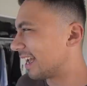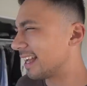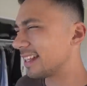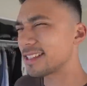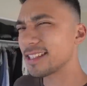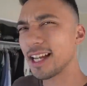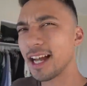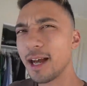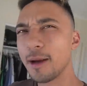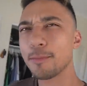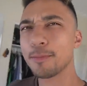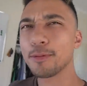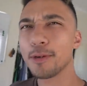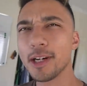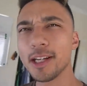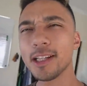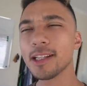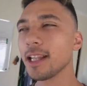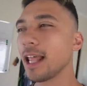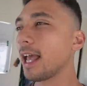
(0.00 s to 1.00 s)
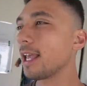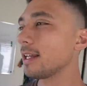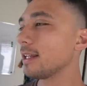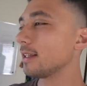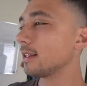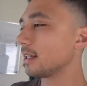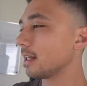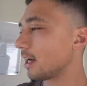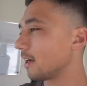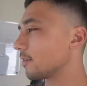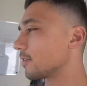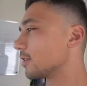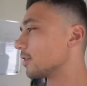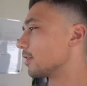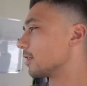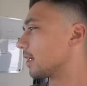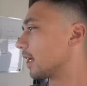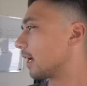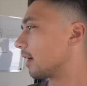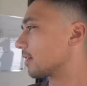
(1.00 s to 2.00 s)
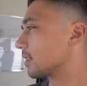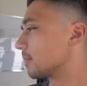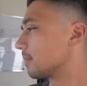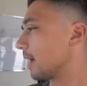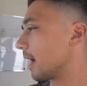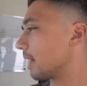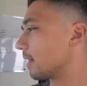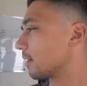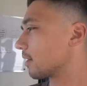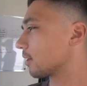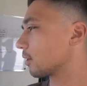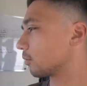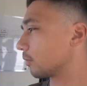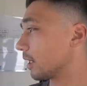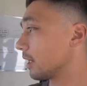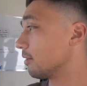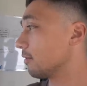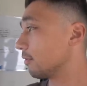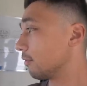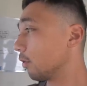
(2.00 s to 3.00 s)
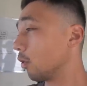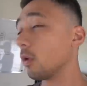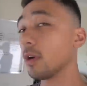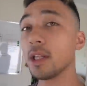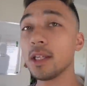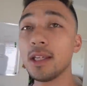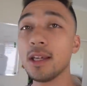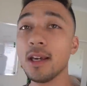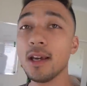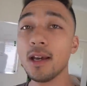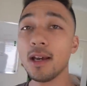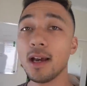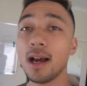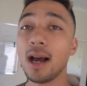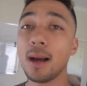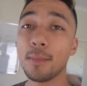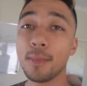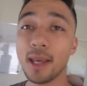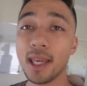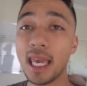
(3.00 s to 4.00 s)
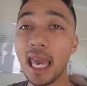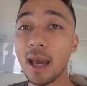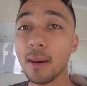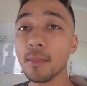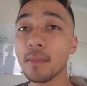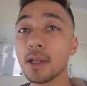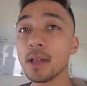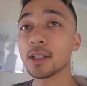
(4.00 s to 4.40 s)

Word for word: It's uh, pretty late in the afternoon now. It's about three forty uh, P M.